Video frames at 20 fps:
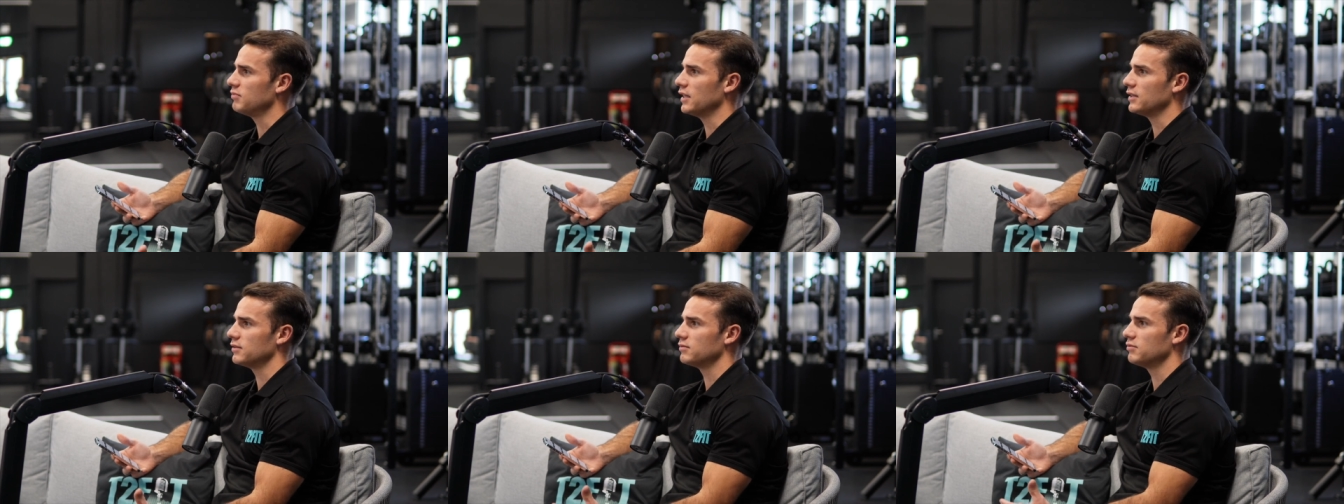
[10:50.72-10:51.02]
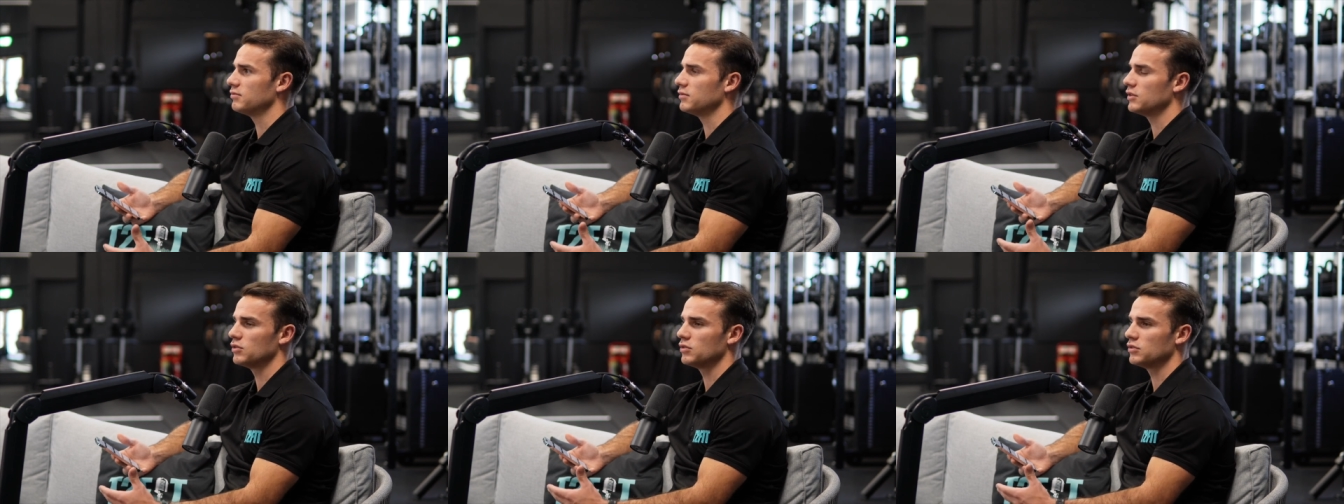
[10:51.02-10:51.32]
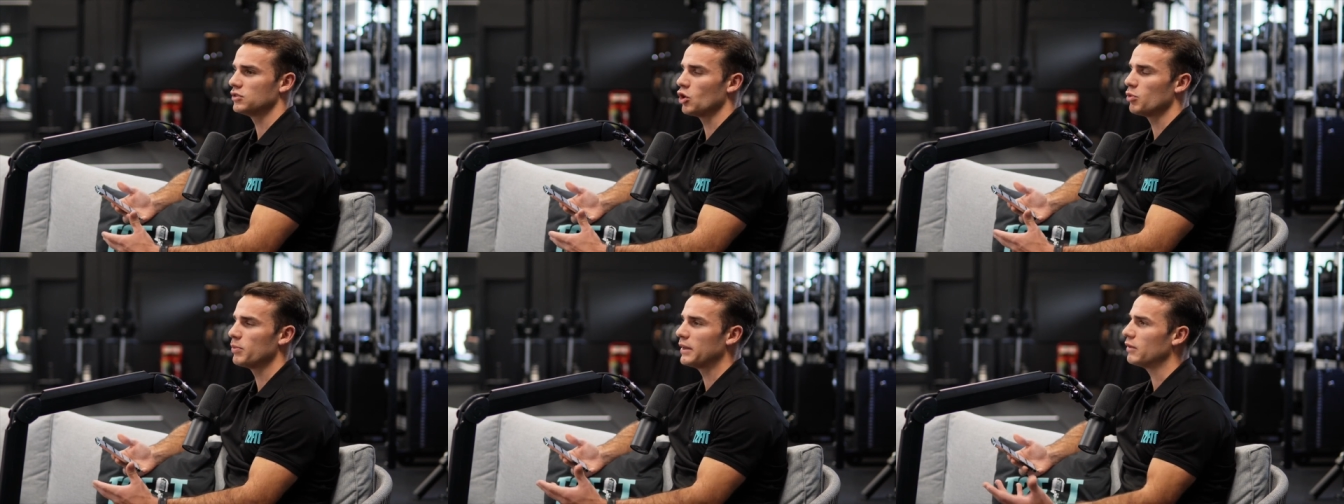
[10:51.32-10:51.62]
There's
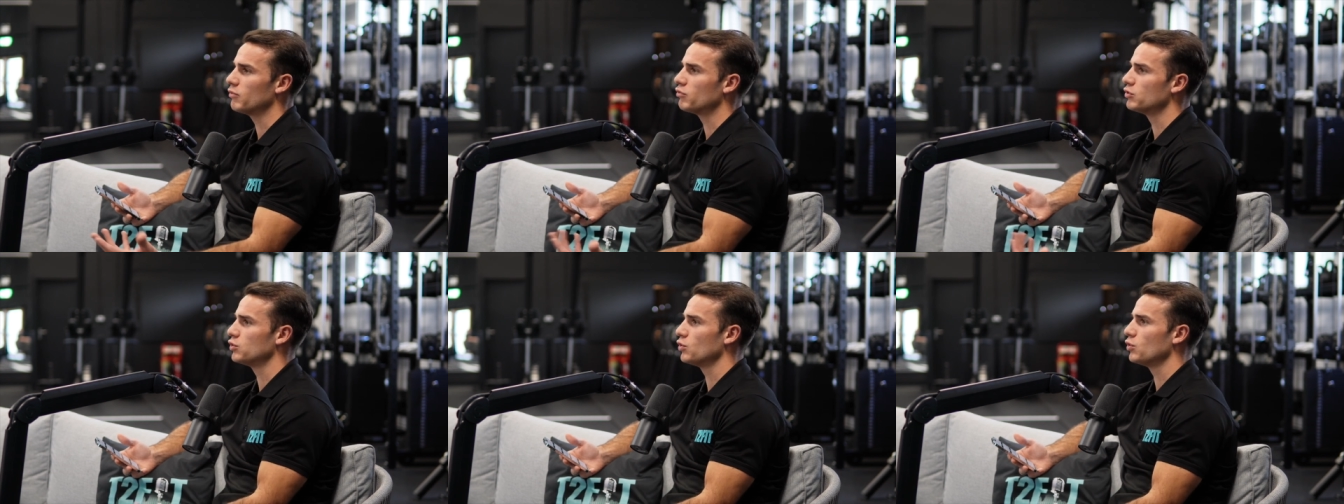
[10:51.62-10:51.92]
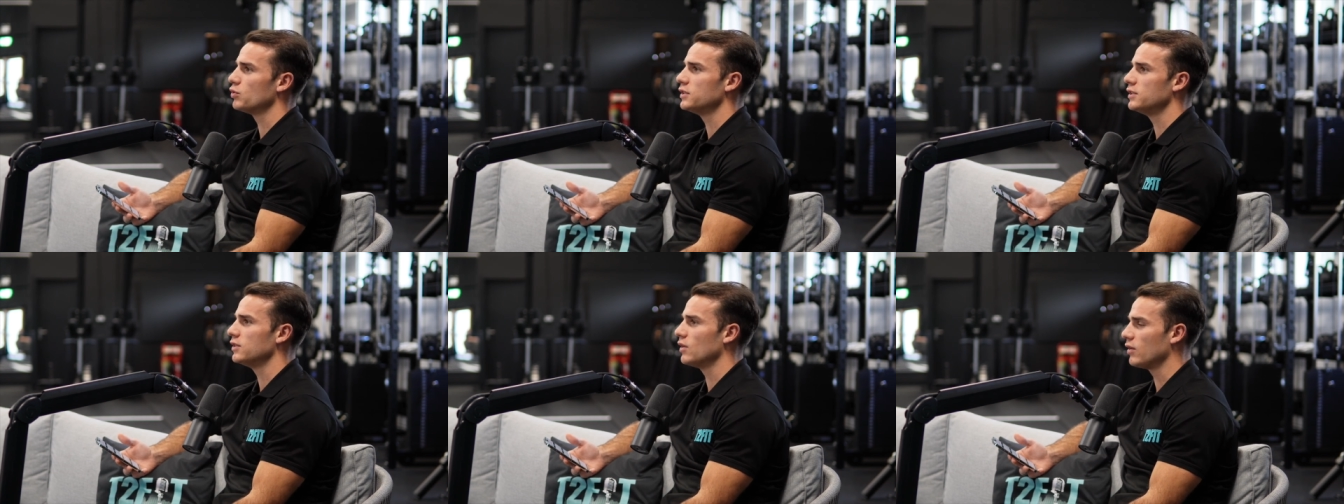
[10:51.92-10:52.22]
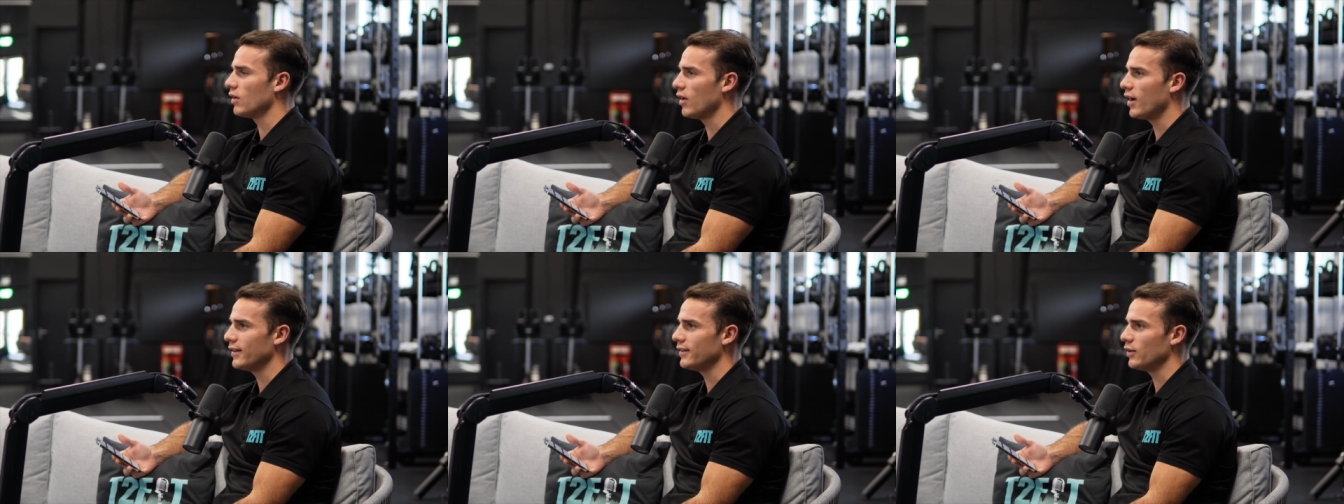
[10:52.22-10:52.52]
so many resources
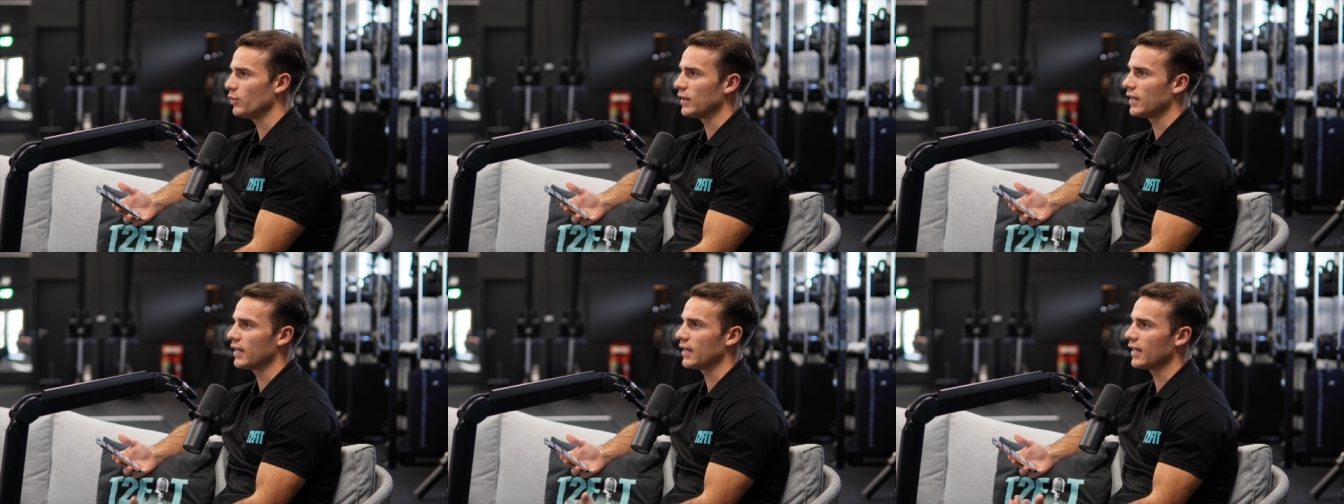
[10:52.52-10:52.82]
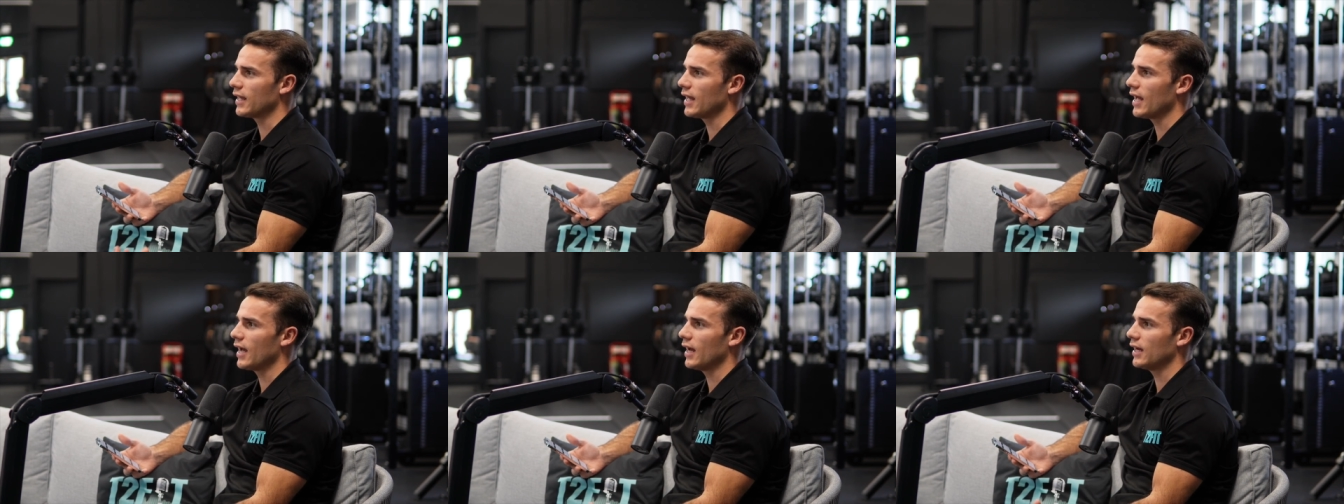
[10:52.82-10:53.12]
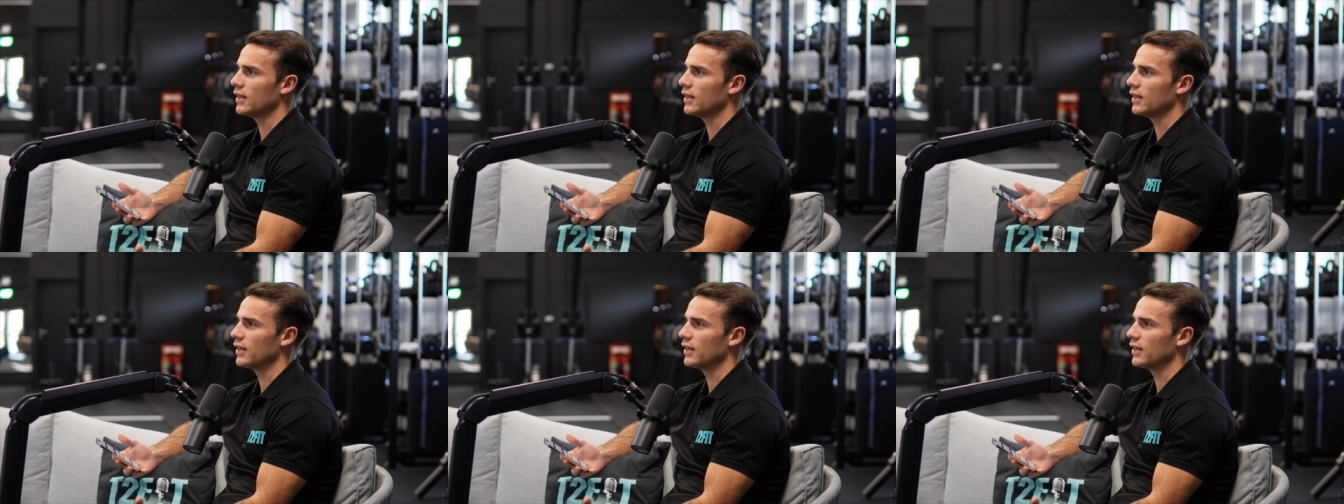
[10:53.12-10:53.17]
online that we can get